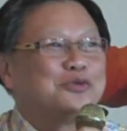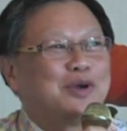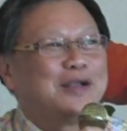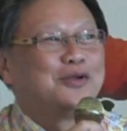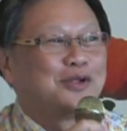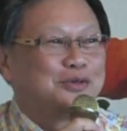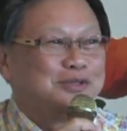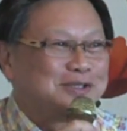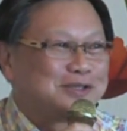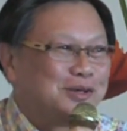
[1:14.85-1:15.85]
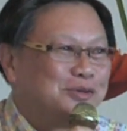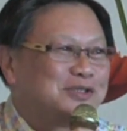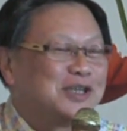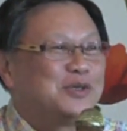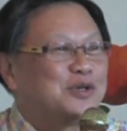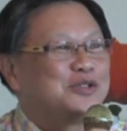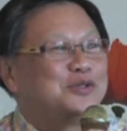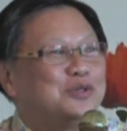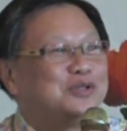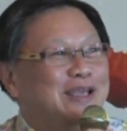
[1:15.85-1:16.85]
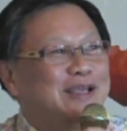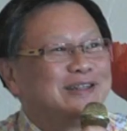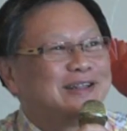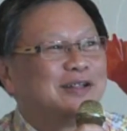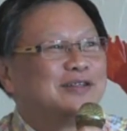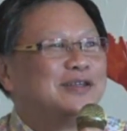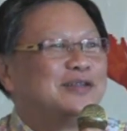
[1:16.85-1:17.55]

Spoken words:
what not to disclose, just because you think that